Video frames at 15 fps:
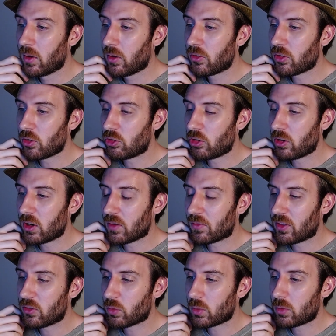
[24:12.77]
So sure enough,
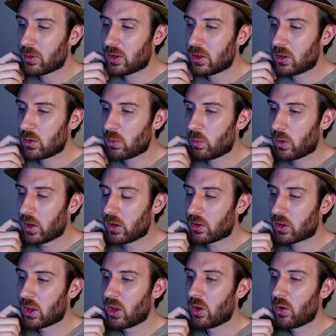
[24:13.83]
this would be
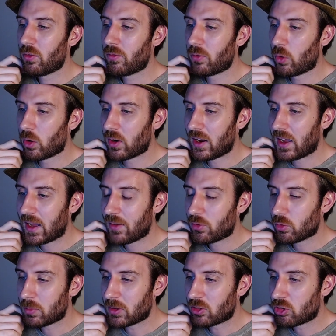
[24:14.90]
what? 4/2
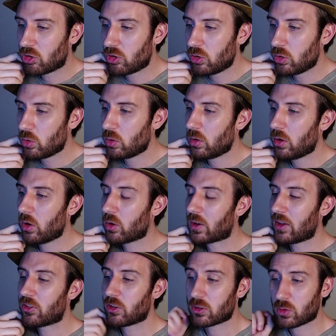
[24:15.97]
would be 2.
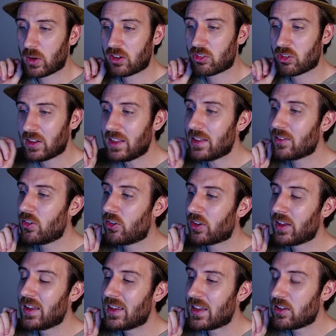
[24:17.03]
Okay, so the question is
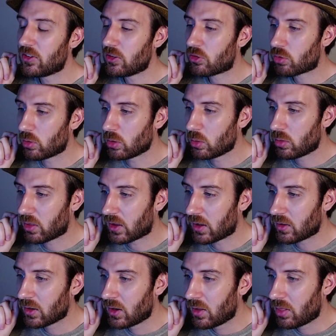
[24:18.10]
it true
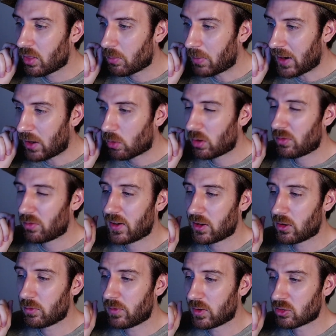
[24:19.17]
that the power
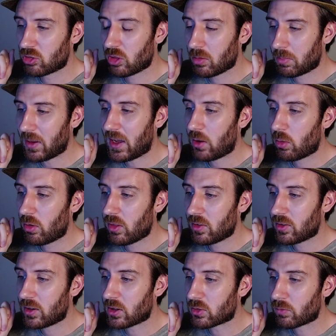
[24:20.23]
finder function, the power
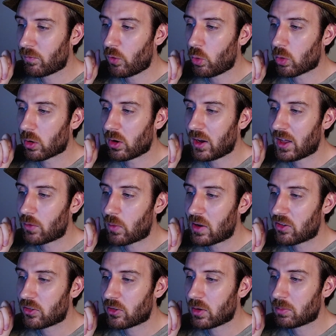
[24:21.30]
that takes 4 and
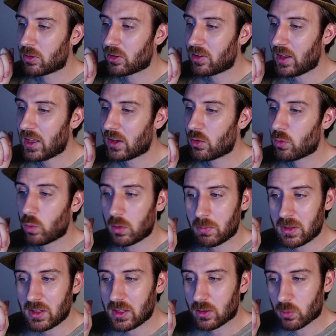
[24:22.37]
raises it up to 10, would
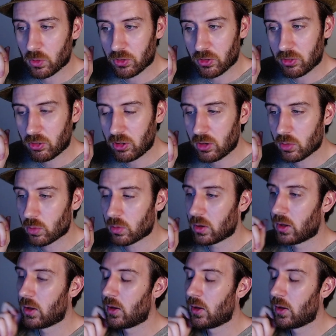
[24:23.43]
be equal to 2?